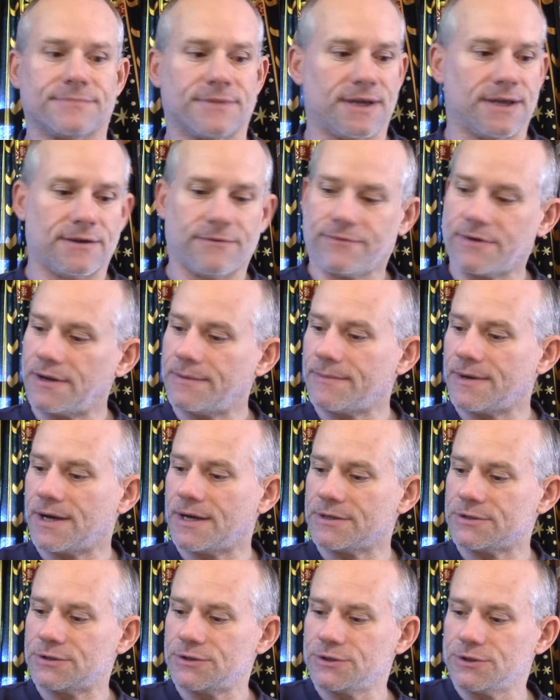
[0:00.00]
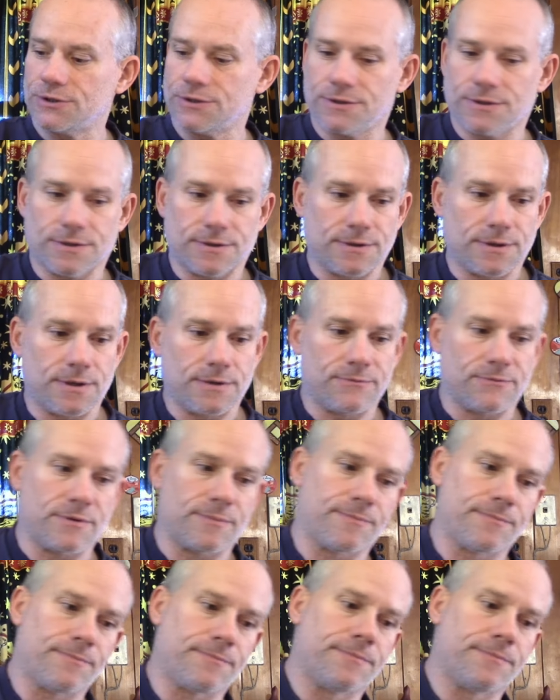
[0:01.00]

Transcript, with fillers: Thank you very much for